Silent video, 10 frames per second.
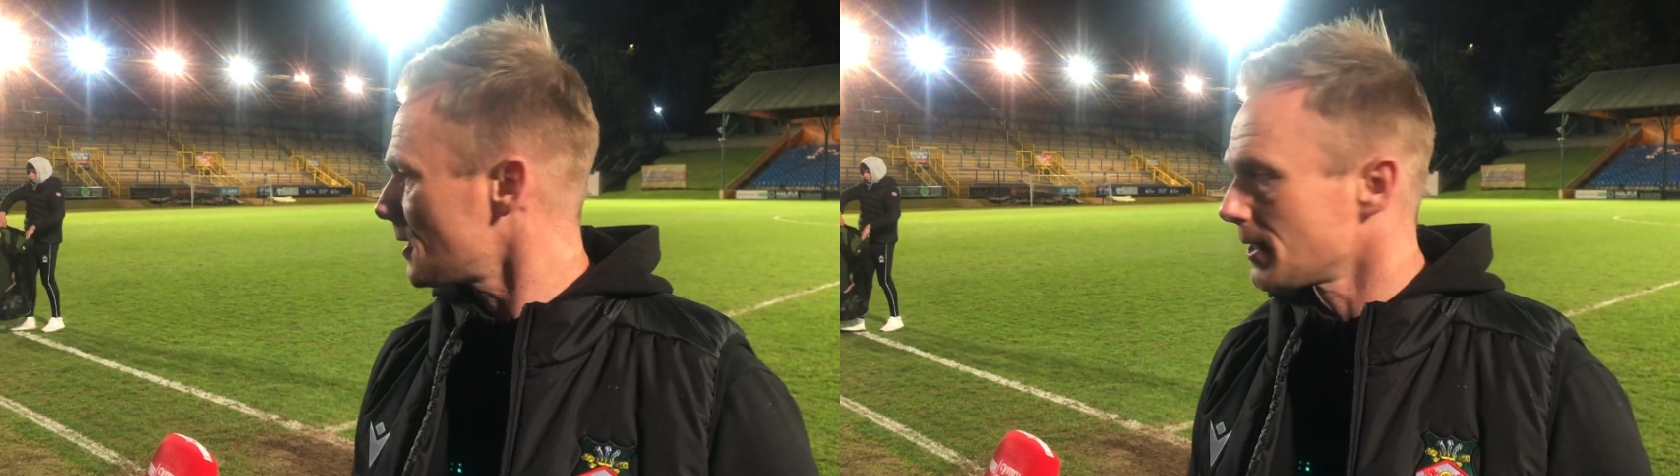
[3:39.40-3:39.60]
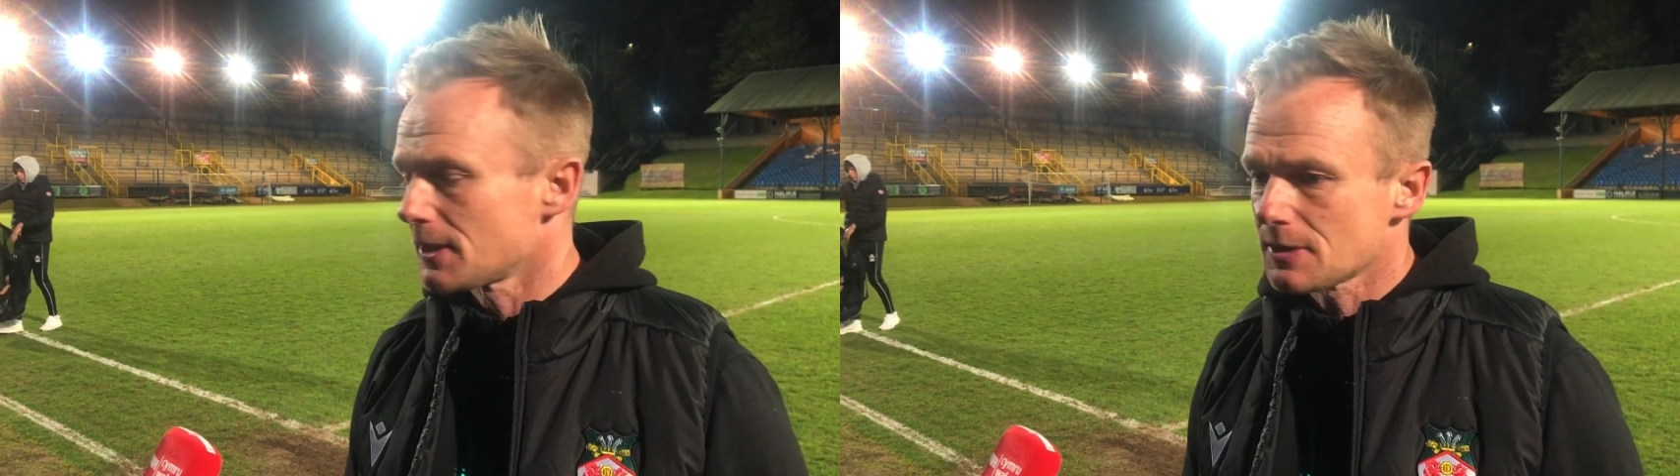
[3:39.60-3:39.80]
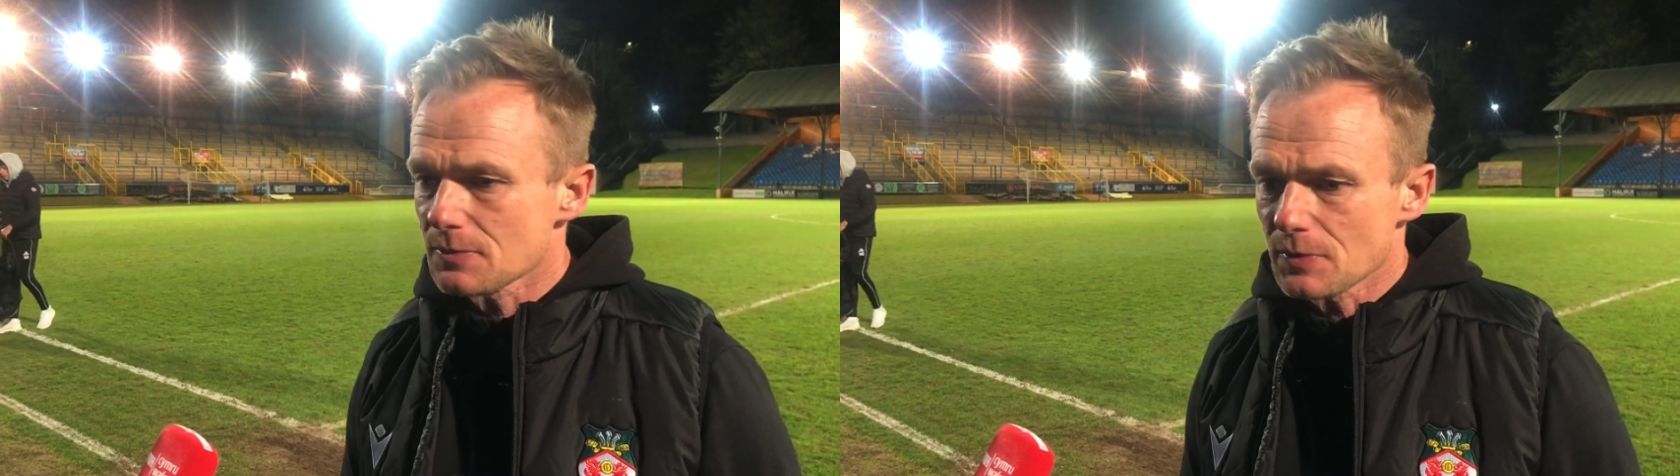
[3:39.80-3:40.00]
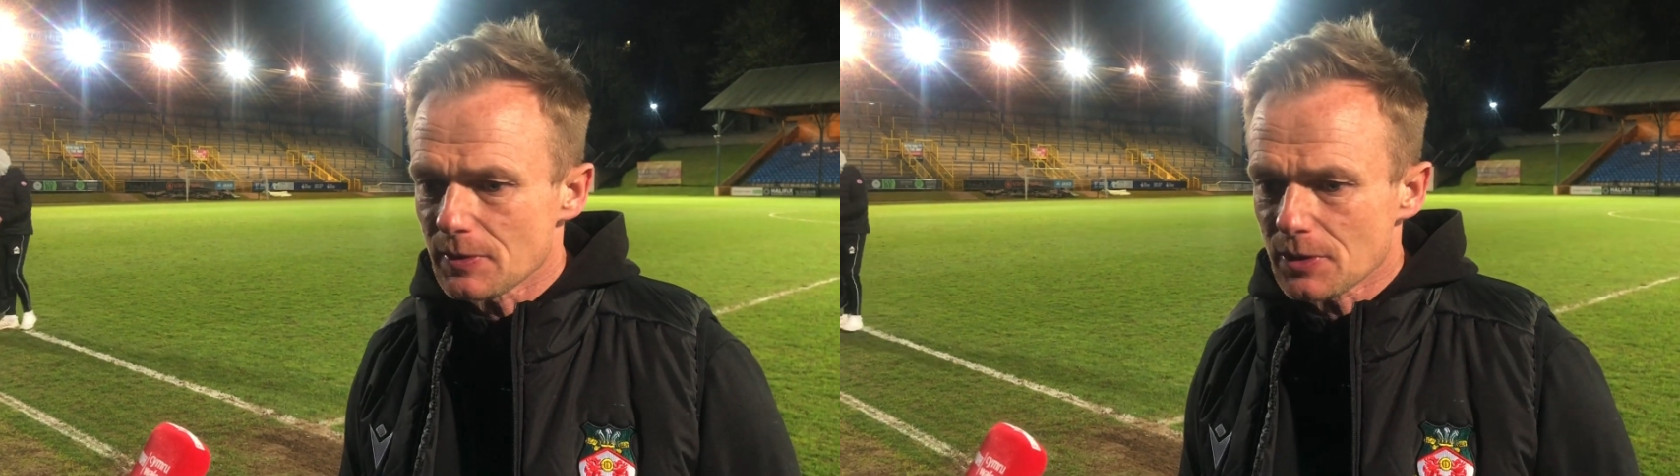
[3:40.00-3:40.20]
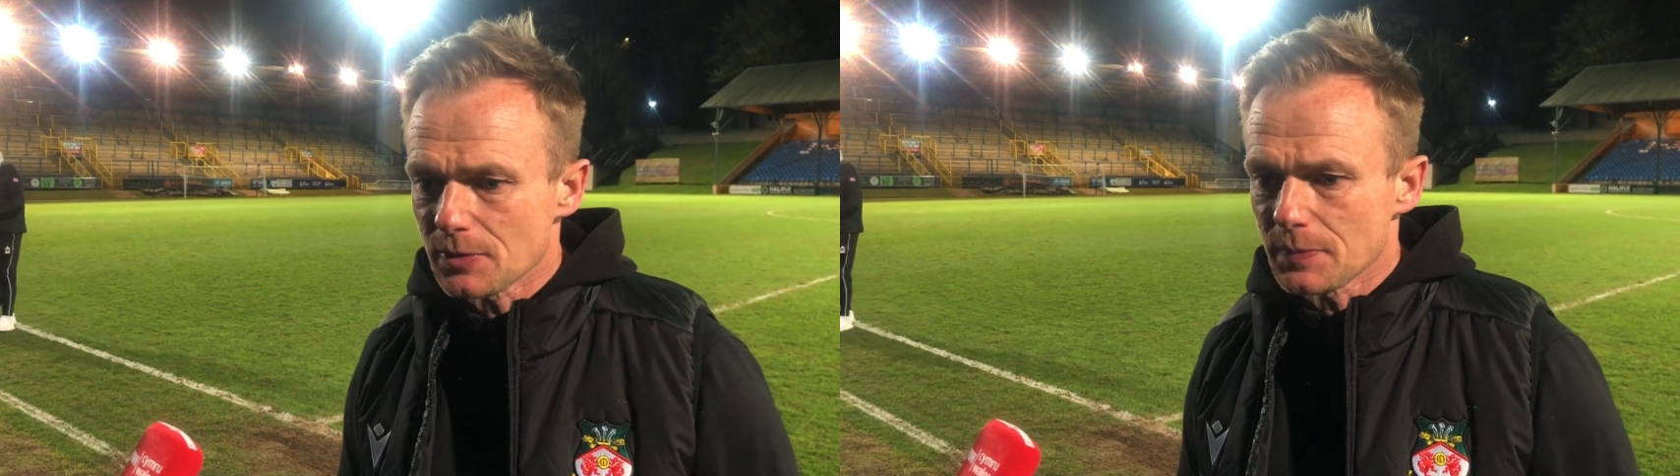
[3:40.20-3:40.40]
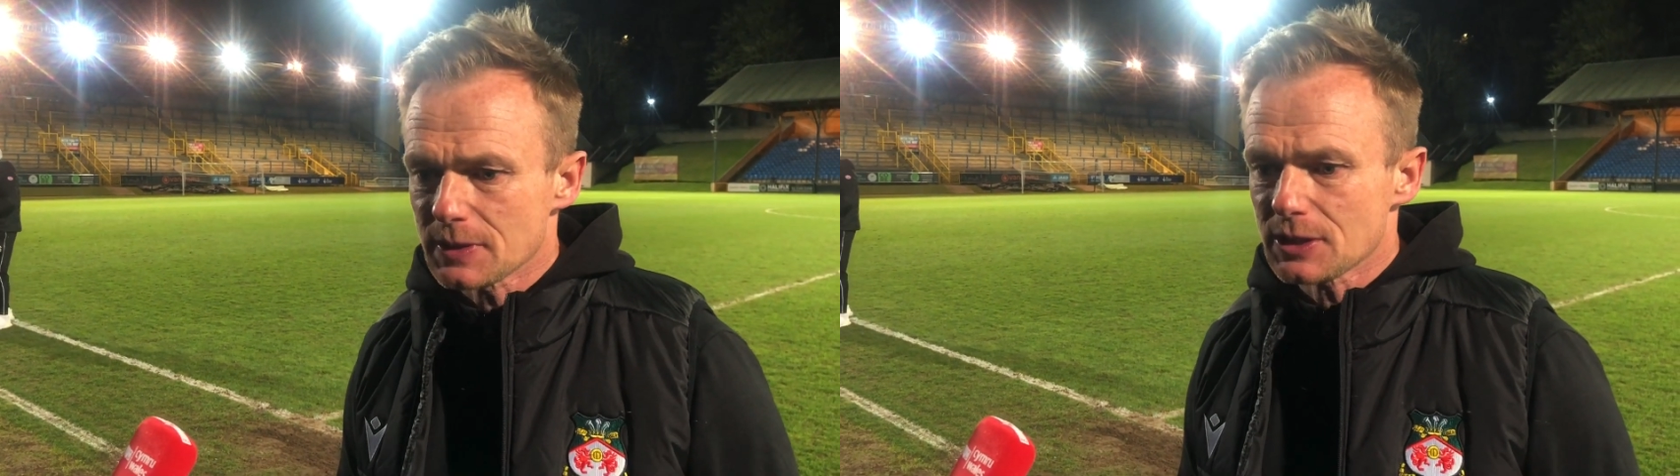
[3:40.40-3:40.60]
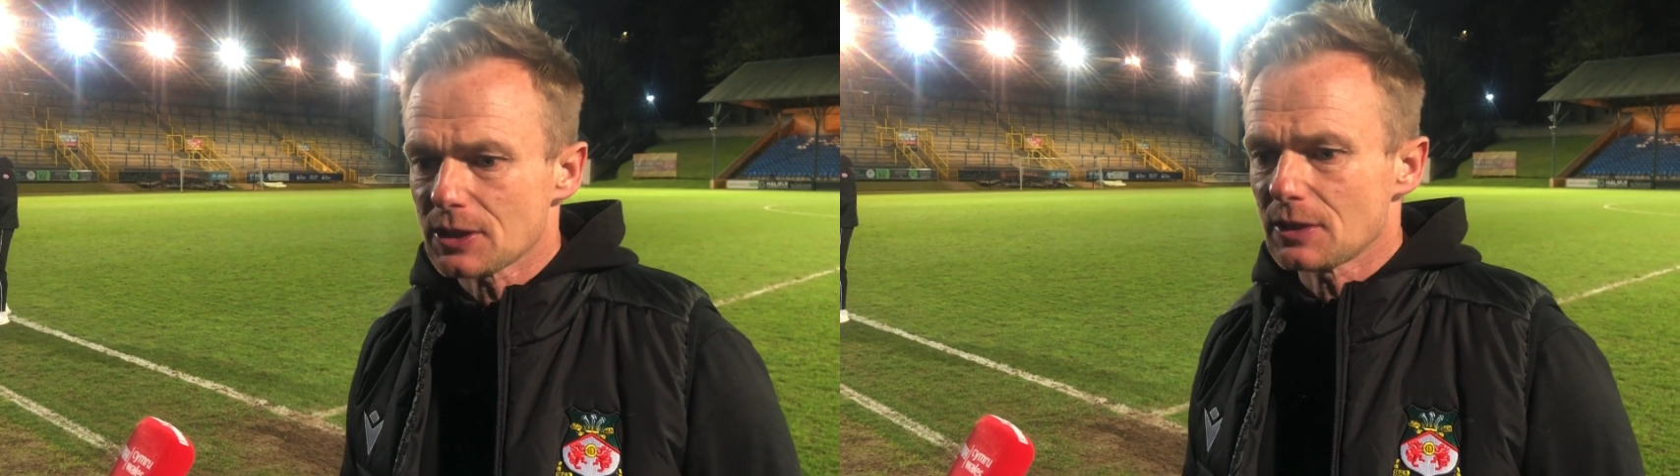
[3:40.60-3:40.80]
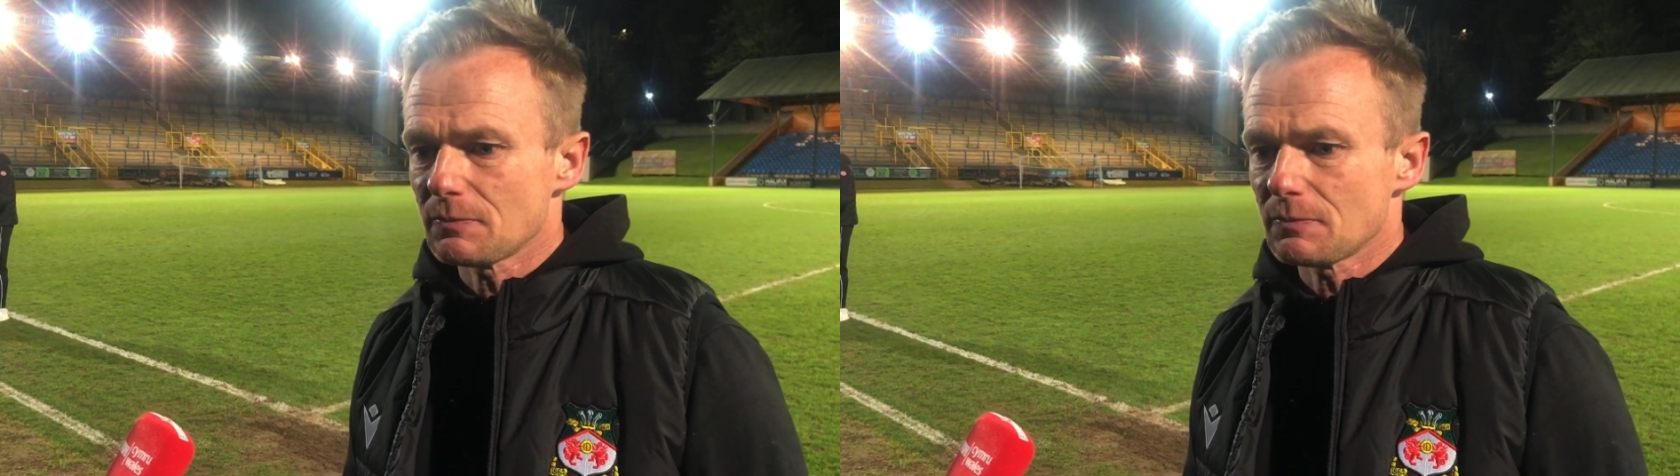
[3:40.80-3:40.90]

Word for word: and we were in a good position.